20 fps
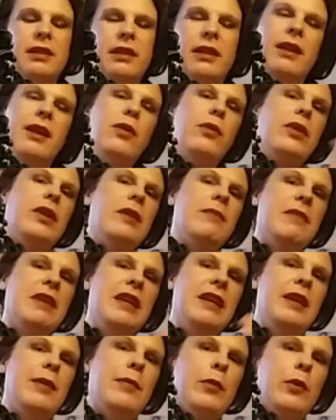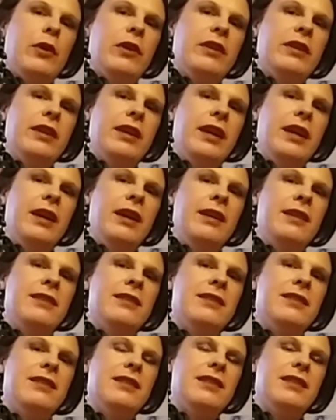not really me anymore.
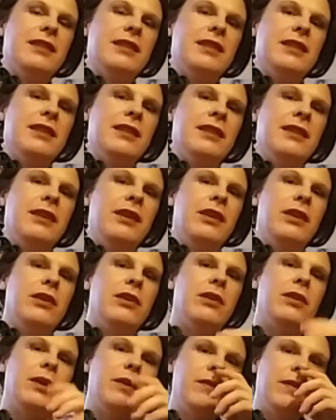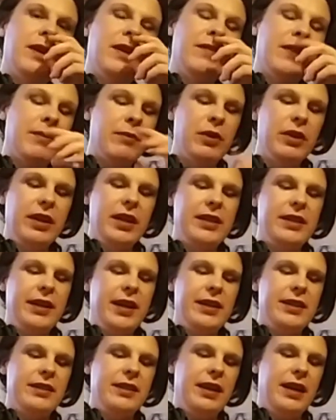And if I'm really
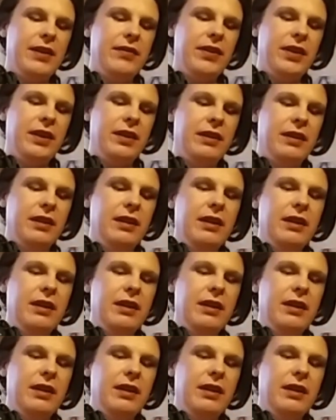attached to having